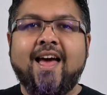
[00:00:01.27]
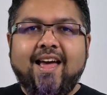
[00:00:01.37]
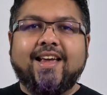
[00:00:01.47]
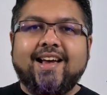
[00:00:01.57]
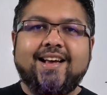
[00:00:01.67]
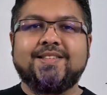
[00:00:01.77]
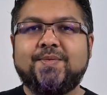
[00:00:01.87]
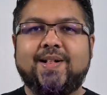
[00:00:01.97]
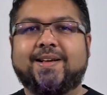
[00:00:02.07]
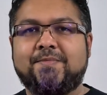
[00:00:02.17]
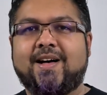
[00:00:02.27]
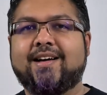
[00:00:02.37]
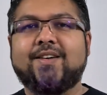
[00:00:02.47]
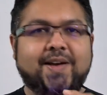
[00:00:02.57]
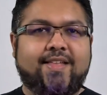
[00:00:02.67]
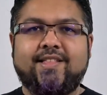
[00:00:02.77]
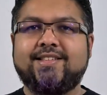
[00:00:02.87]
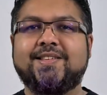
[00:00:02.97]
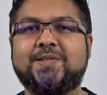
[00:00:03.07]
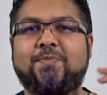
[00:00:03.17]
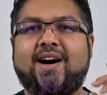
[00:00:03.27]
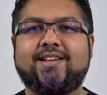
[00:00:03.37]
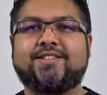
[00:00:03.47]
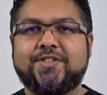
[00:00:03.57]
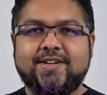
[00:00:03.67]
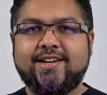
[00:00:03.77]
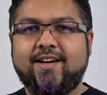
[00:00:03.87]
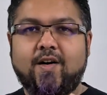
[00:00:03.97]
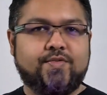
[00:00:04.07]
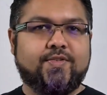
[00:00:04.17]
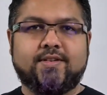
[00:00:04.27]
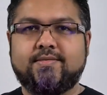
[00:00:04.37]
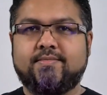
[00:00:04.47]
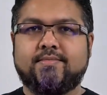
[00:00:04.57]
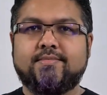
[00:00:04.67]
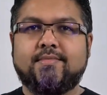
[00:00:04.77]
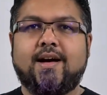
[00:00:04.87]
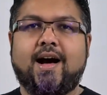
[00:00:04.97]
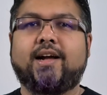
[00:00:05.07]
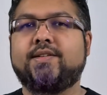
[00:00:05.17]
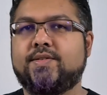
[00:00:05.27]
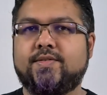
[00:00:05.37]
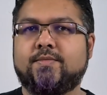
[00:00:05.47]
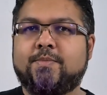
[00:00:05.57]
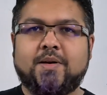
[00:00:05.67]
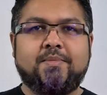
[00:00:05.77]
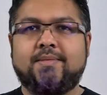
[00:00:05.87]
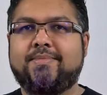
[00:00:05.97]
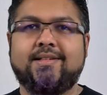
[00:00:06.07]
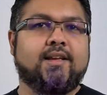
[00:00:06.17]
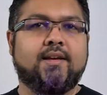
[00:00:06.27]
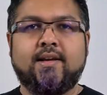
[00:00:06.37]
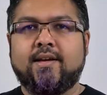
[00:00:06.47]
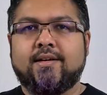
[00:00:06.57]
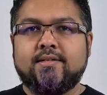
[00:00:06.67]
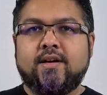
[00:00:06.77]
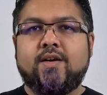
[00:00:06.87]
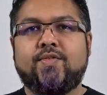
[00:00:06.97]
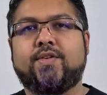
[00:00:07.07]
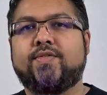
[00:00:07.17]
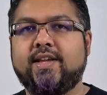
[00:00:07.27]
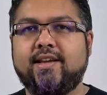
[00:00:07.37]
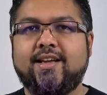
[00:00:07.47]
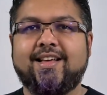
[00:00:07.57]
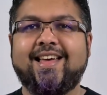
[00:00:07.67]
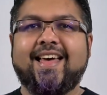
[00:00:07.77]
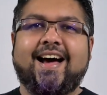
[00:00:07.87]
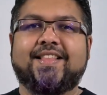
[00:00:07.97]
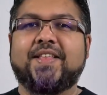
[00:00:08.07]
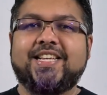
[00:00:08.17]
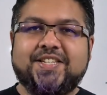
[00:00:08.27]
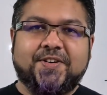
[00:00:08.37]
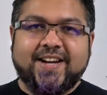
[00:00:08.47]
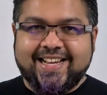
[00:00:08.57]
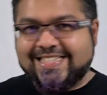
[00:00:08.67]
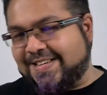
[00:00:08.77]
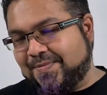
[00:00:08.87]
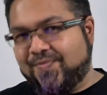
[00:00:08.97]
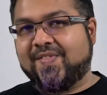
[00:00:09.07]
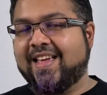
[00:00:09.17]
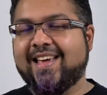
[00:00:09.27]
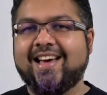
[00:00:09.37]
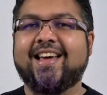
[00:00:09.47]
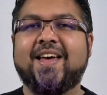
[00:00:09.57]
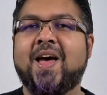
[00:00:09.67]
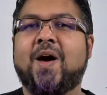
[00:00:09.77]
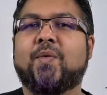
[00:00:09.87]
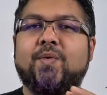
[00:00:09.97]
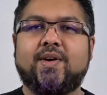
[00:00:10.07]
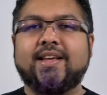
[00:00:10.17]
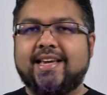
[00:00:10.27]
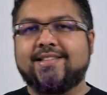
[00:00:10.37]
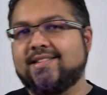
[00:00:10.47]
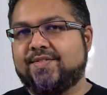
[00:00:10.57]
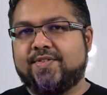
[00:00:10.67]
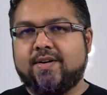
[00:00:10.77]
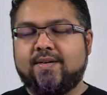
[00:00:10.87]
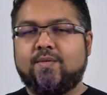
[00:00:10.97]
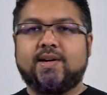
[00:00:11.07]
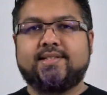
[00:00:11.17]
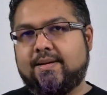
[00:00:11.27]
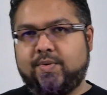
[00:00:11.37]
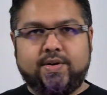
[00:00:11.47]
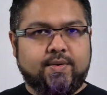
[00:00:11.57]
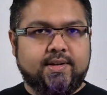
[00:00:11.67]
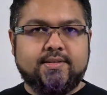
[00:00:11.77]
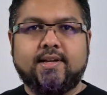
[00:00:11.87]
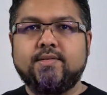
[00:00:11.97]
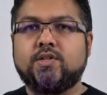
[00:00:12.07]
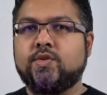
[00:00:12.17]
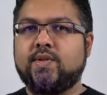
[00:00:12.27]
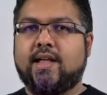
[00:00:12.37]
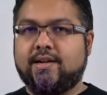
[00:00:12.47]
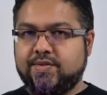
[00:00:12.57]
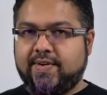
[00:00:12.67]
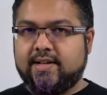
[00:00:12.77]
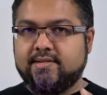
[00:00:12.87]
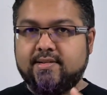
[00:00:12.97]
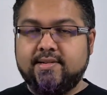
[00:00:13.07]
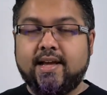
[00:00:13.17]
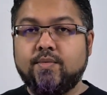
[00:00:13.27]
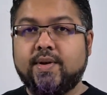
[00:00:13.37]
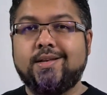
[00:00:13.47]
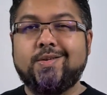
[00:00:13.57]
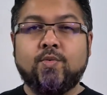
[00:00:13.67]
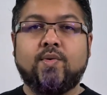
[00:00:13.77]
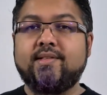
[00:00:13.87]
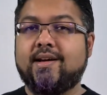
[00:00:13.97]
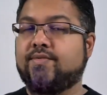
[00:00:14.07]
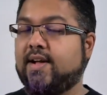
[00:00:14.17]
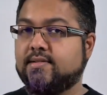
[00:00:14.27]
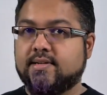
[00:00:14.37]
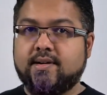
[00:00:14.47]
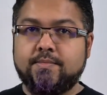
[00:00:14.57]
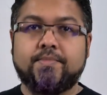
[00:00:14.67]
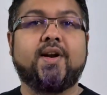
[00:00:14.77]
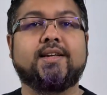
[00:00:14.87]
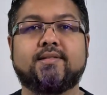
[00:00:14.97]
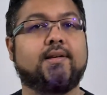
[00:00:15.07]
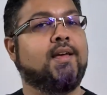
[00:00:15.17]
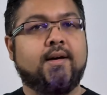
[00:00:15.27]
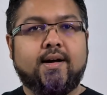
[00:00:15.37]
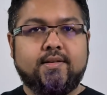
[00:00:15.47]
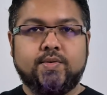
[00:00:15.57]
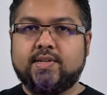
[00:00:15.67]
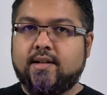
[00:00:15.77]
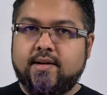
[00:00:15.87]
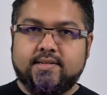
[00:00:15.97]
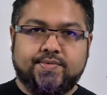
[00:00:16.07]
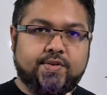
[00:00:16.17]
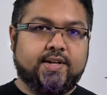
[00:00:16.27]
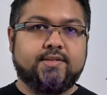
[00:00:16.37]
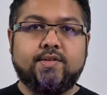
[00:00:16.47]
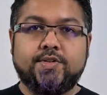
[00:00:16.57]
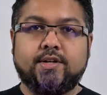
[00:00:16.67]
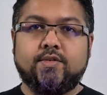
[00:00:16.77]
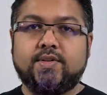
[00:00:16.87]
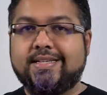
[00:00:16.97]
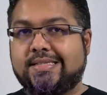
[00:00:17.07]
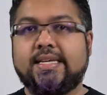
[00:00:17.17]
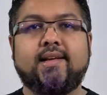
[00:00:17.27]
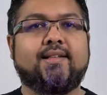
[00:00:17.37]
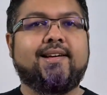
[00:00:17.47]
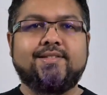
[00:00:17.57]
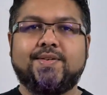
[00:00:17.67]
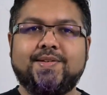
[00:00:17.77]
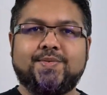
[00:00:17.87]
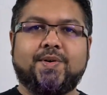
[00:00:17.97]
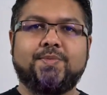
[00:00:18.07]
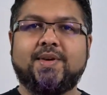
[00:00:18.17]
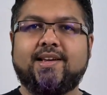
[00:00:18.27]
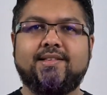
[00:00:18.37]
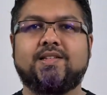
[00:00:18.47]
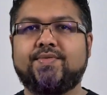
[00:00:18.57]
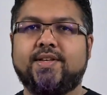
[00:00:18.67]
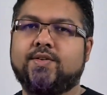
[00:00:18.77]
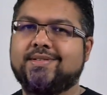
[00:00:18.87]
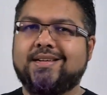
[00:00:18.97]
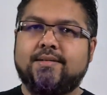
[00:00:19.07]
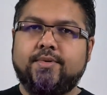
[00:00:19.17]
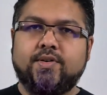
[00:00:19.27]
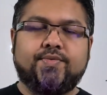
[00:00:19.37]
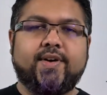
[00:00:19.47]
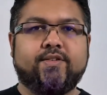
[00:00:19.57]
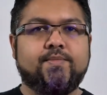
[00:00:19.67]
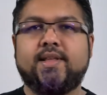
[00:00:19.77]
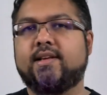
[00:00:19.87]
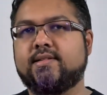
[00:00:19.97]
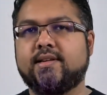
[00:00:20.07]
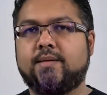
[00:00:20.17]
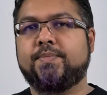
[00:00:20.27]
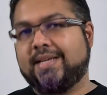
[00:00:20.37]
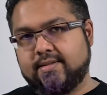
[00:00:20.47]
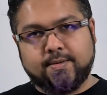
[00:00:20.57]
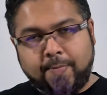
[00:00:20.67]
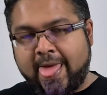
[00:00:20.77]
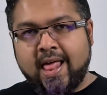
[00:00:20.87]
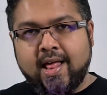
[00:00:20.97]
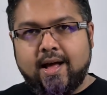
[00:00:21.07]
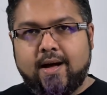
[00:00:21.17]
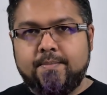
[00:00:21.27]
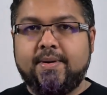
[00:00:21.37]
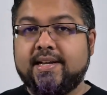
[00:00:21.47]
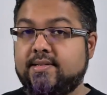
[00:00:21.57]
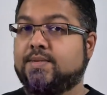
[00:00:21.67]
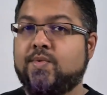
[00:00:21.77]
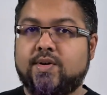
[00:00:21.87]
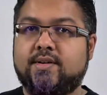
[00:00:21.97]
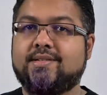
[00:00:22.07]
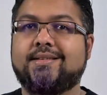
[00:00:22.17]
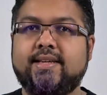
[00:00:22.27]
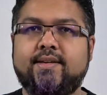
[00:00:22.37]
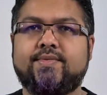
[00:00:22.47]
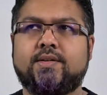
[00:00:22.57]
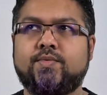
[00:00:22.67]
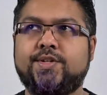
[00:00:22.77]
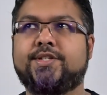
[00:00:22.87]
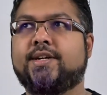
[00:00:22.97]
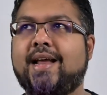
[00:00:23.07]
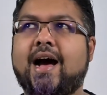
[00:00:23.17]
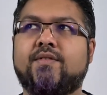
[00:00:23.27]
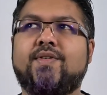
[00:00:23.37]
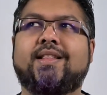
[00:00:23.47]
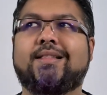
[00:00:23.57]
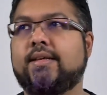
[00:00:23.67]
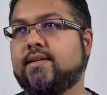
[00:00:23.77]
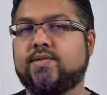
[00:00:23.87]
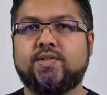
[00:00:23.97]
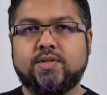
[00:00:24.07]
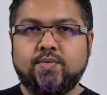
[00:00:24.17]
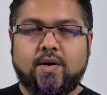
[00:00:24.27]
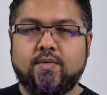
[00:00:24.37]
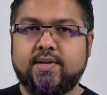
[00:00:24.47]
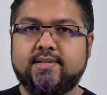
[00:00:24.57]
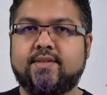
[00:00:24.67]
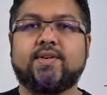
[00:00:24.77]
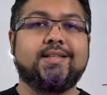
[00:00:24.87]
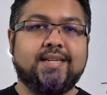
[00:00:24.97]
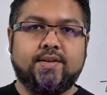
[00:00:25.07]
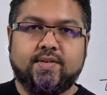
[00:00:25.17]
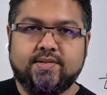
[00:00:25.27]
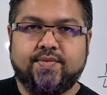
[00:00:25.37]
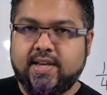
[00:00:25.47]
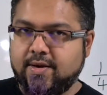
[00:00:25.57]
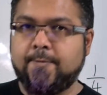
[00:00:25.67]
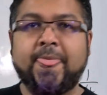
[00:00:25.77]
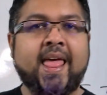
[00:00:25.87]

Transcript: Hey guys, welcome back. Okay, this is part 3 of I don't know, probably 50 at this rate. We want to cater for WhatsApp. We don't want to send too large files, and then we don't want that file to compress and lose a lot of the resolution or detail. Hence the reason why we're making these videos about 5 minutes a piece. By tomorrow, Sunday evening, we should have at least 2 hours of continuous video.